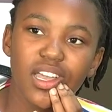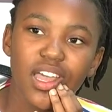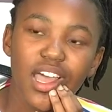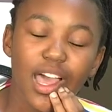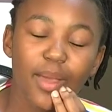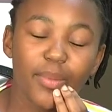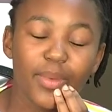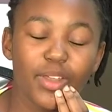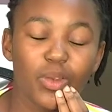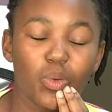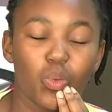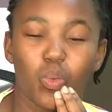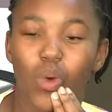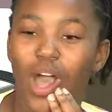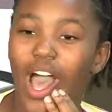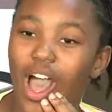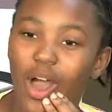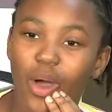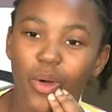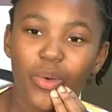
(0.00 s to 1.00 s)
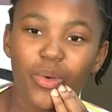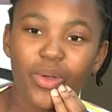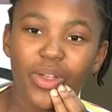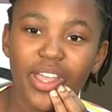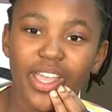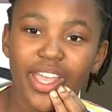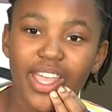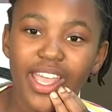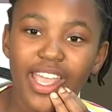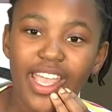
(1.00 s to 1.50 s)
I mean, wow.
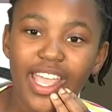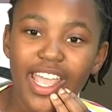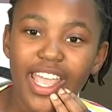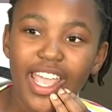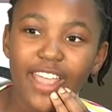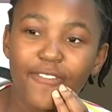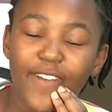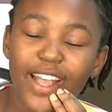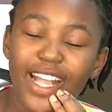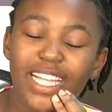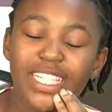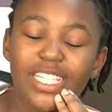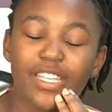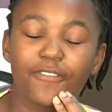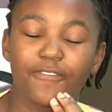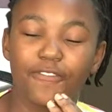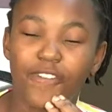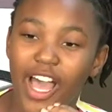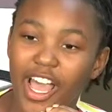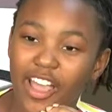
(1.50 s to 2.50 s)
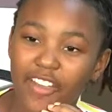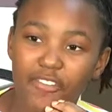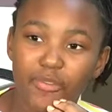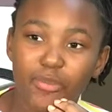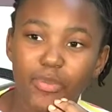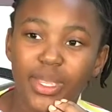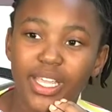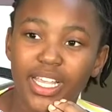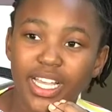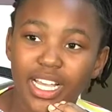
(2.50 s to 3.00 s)
If I can survive
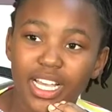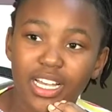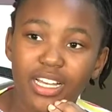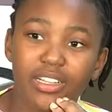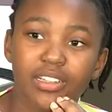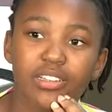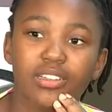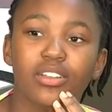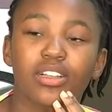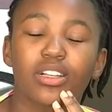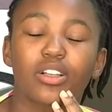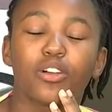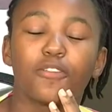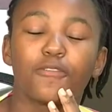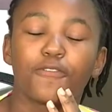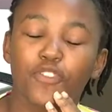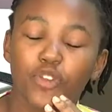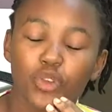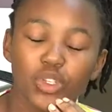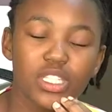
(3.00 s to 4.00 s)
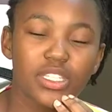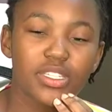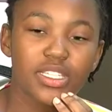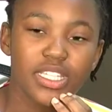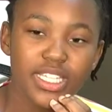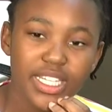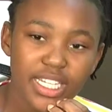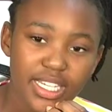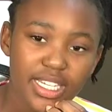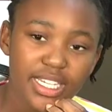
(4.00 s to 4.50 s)
being a confused
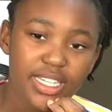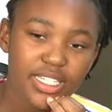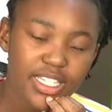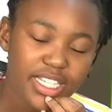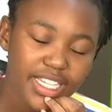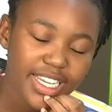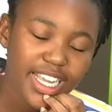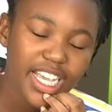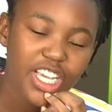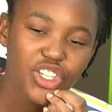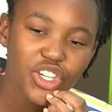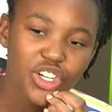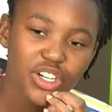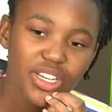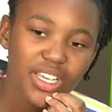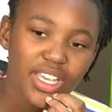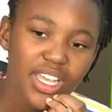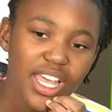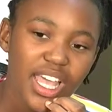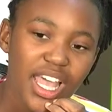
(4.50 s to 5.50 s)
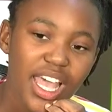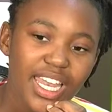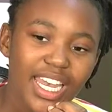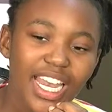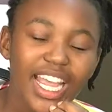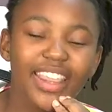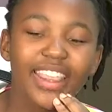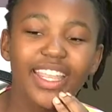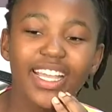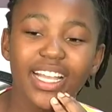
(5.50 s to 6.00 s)
teenager,
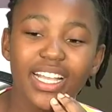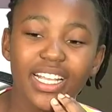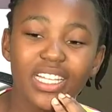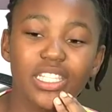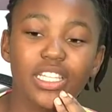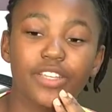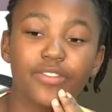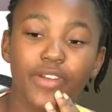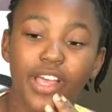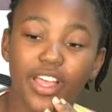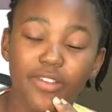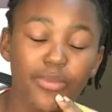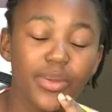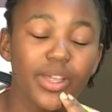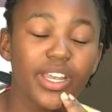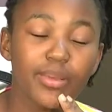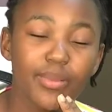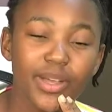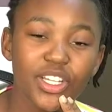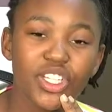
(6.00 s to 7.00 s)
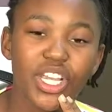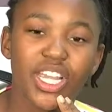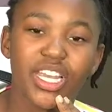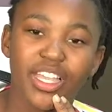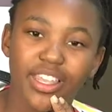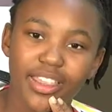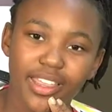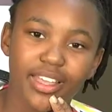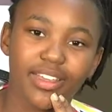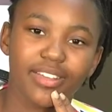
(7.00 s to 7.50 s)
then I think I can survive pretty much
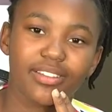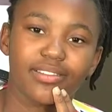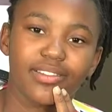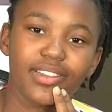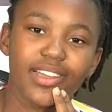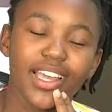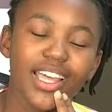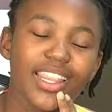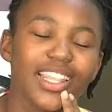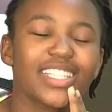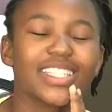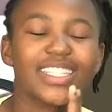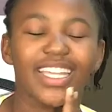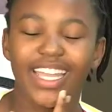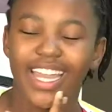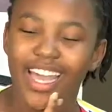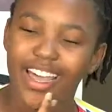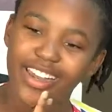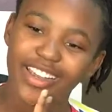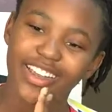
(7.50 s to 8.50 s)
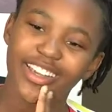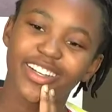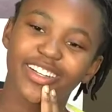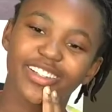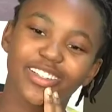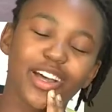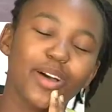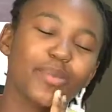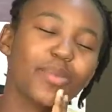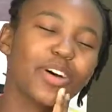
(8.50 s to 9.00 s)
anything. Let's get out of here.
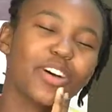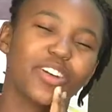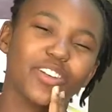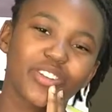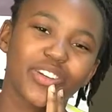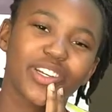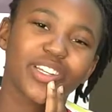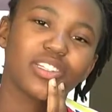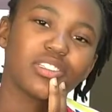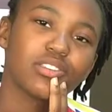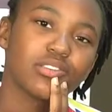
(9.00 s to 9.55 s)
I'm hungry.